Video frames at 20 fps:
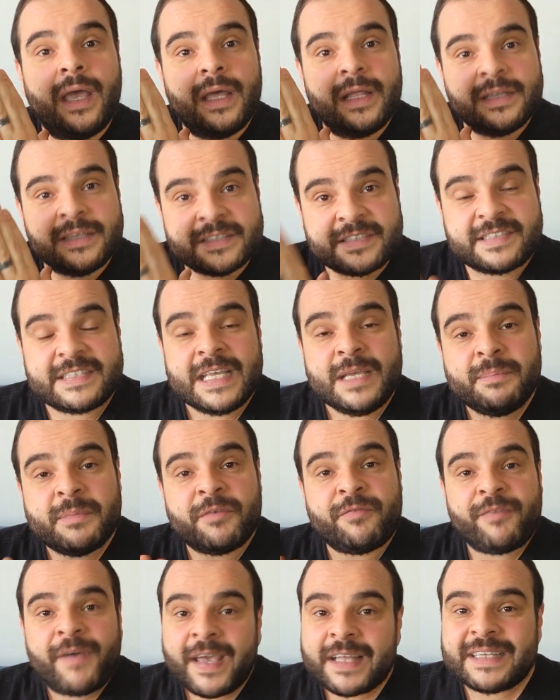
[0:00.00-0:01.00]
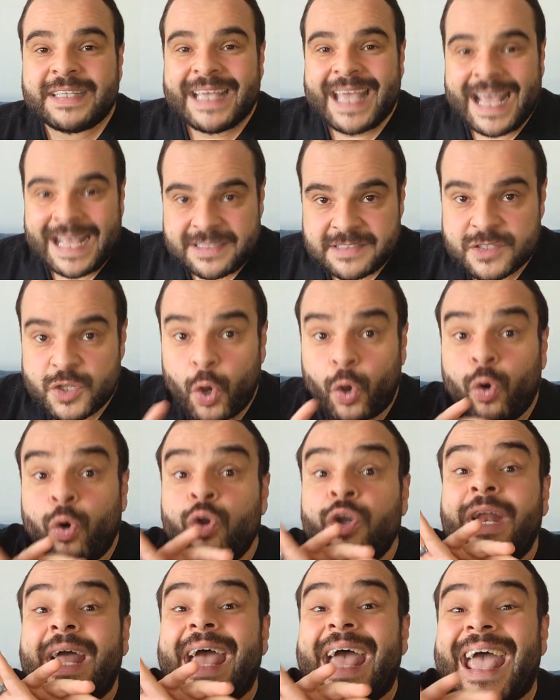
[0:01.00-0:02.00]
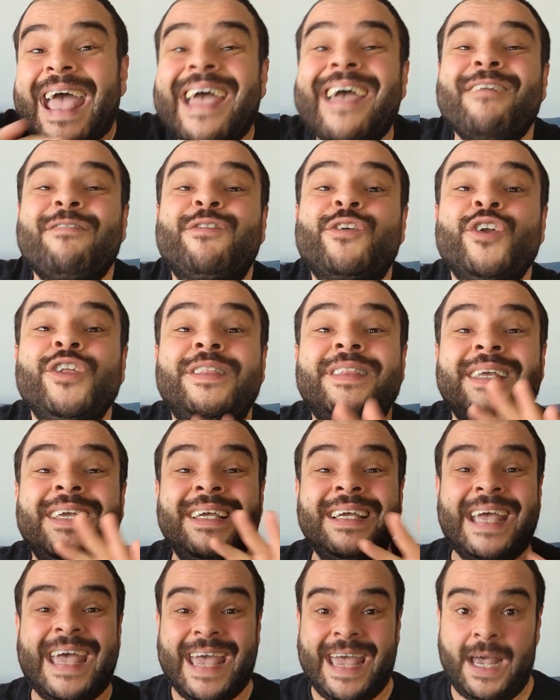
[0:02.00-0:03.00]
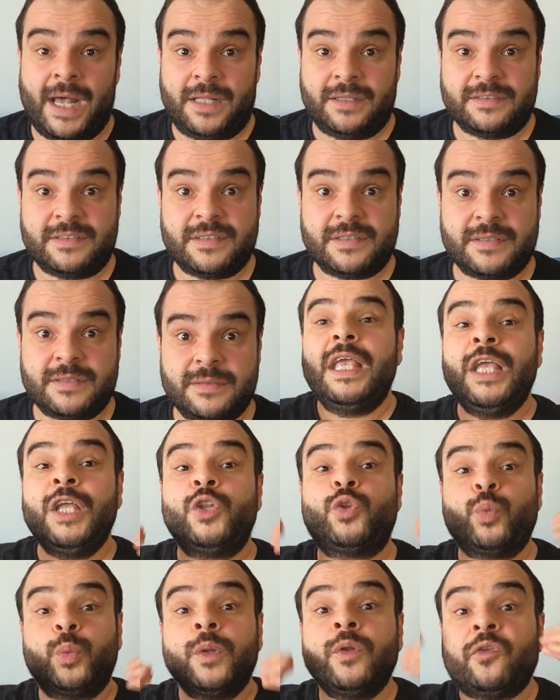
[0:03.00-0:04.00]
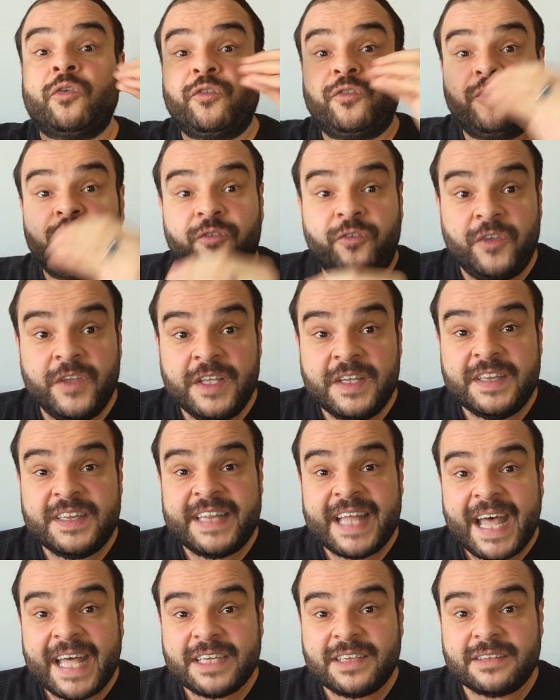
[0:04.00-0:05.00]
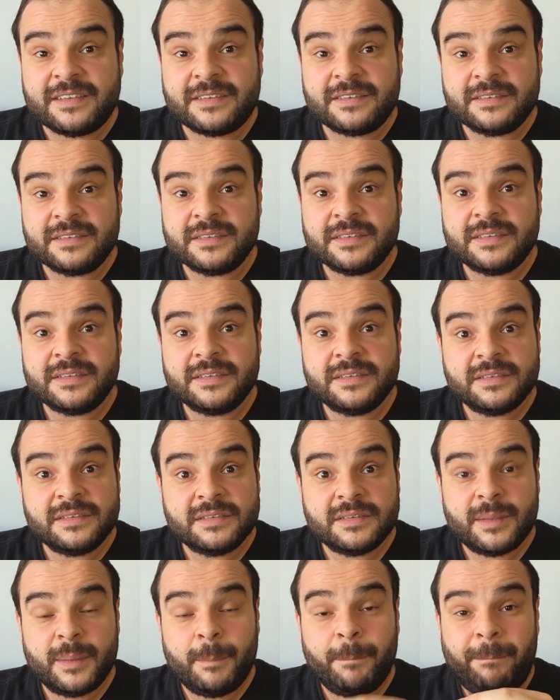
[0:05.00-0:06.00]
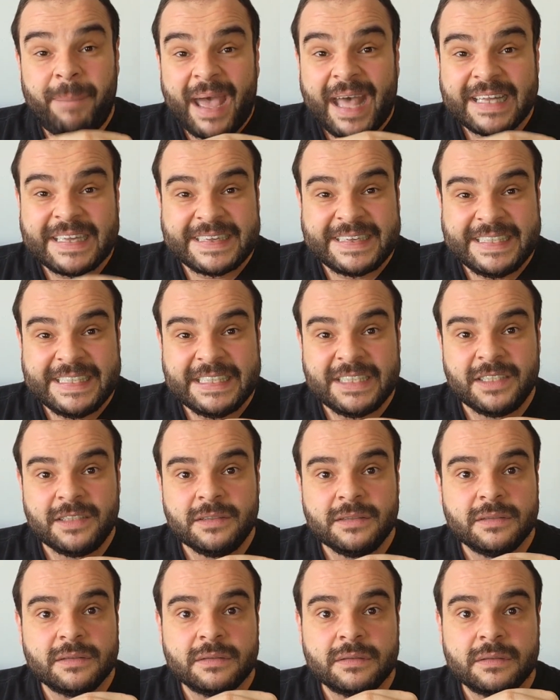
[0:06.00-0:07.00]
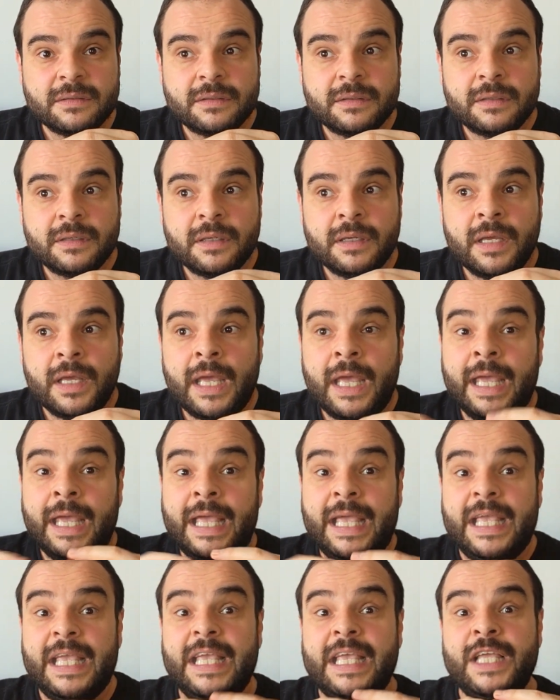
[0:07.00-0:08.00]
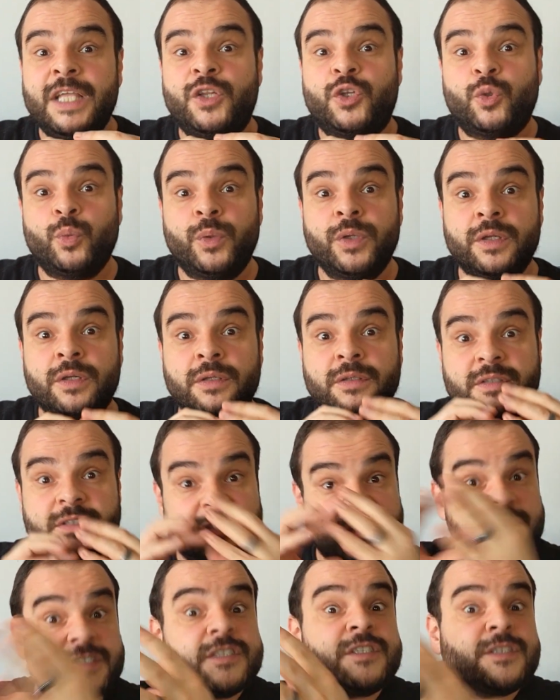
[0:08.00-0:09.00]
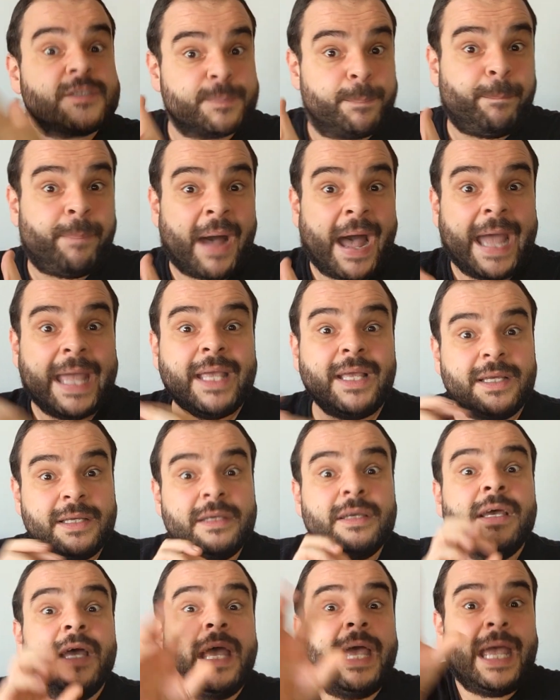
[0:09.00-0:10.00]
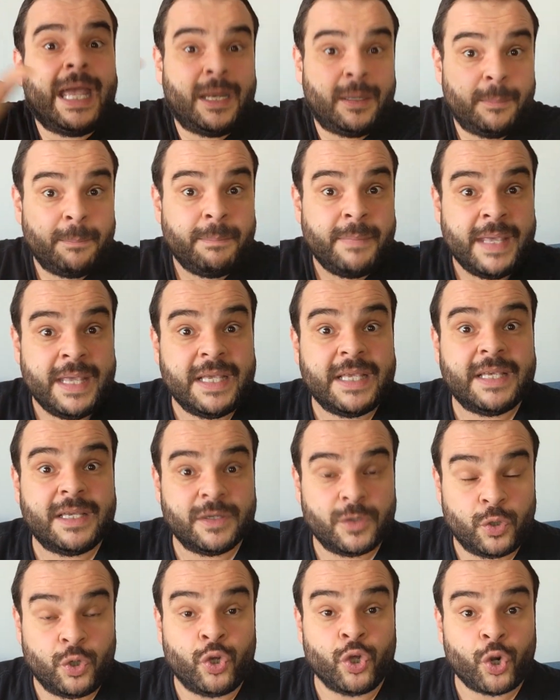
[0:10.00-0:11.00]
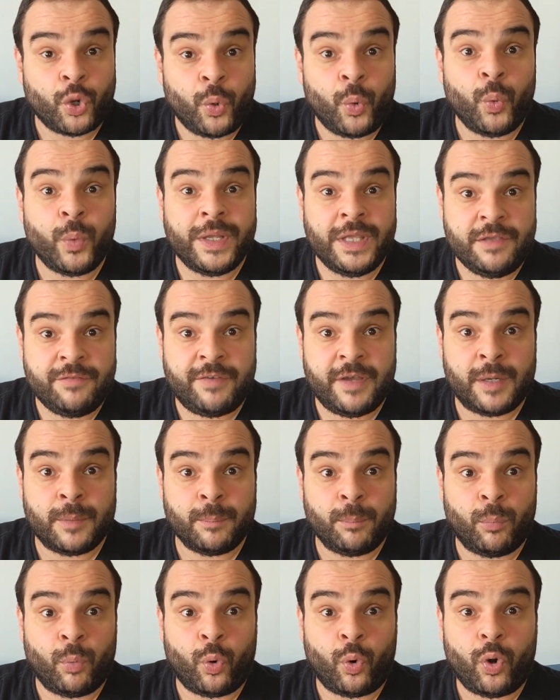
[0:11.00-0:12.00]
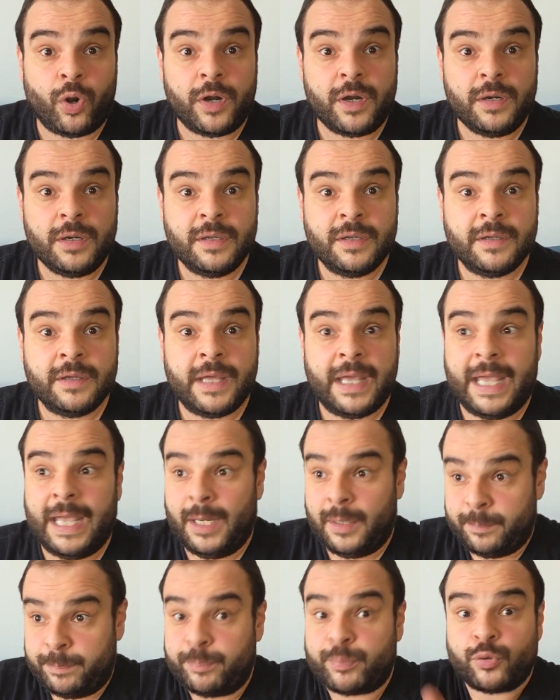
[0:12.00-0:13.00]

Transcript: the same effect has on everything else. It will feed that bad thing, it will spike and make grow even more and